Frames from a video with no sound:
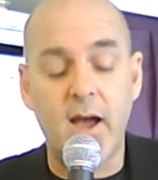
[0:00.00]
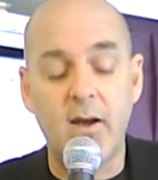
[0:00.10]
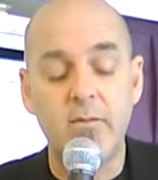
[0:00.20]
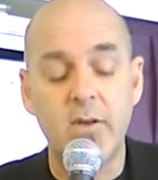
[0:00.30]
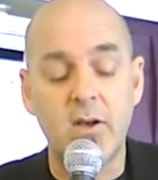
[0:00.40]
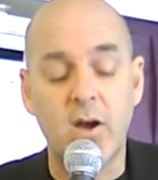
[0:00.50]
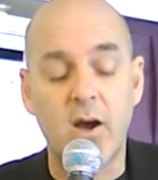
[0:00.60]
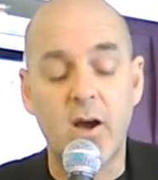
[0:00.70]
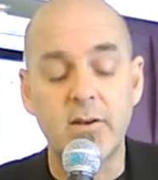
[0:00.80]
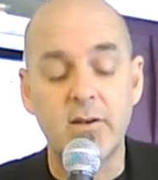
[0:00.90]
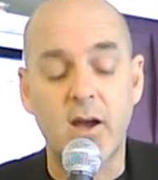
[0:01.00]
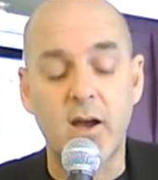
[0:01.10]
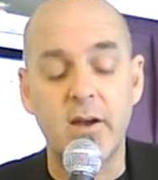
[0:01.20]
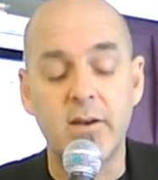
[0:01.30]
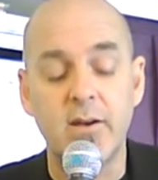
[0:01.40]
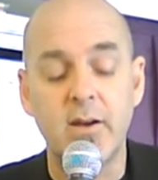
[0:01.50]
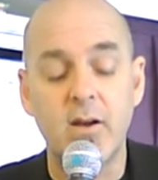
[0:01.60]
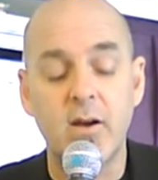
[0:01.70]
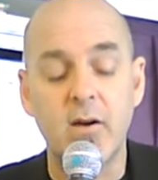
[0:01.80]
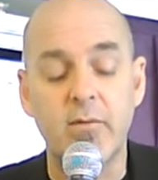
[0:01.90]
Have the God kind
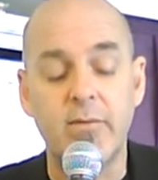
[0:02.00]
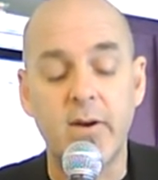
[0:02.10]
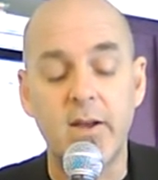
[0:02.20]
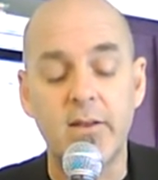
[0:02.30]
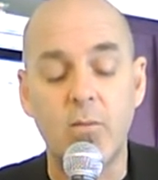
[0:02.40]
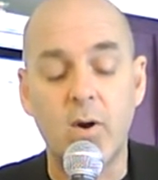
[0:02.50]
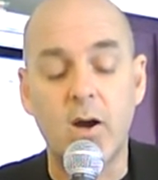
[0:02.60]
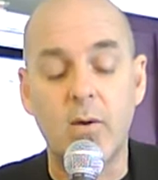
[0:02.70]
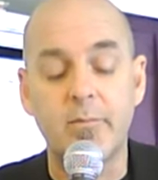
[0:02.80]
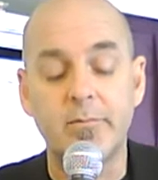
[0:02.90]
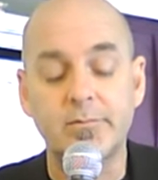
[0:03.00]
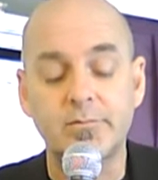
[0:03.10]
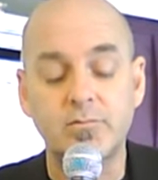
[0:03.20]
of faith. Wow.